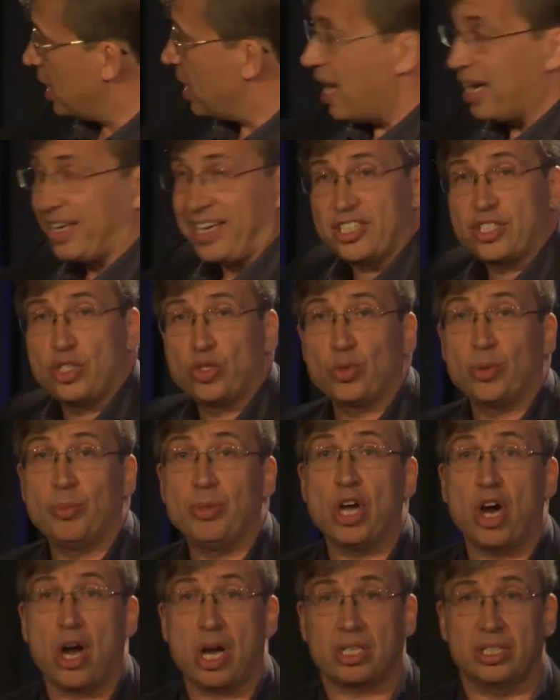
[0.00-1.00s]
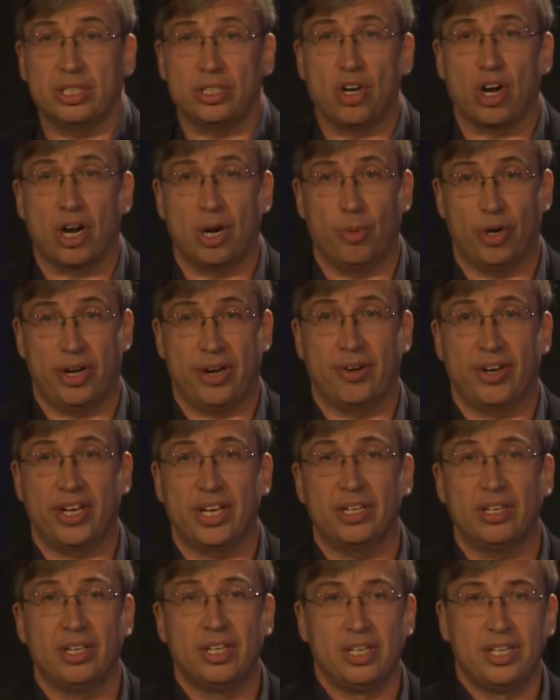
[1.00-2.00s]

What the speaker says: I guess this would be Auckland harbor area.